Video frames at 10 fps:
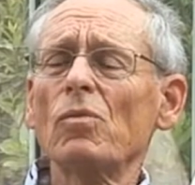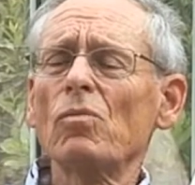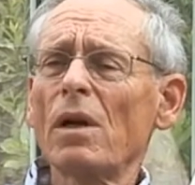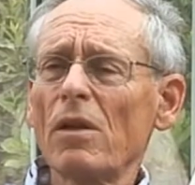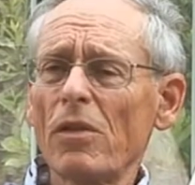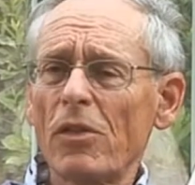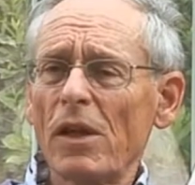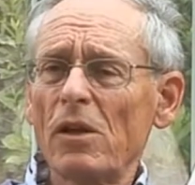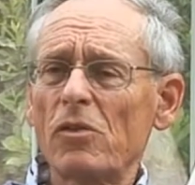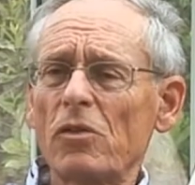one of the
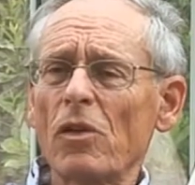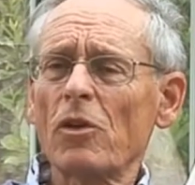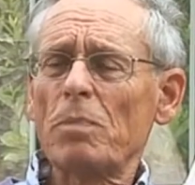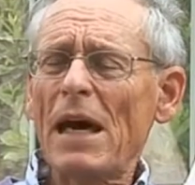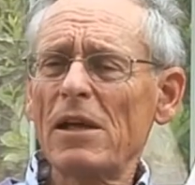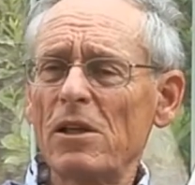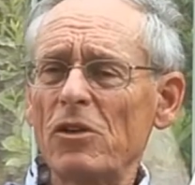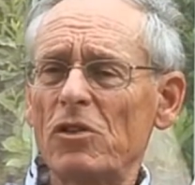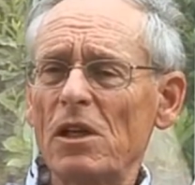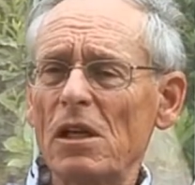things that the
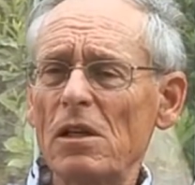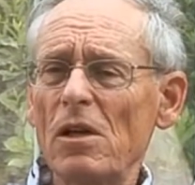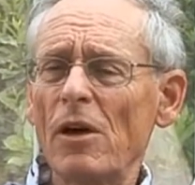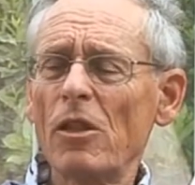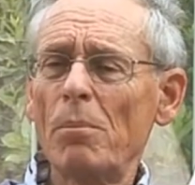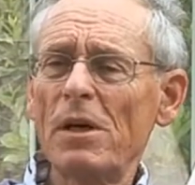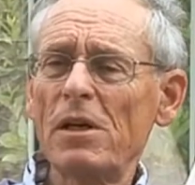Spaniards did, and the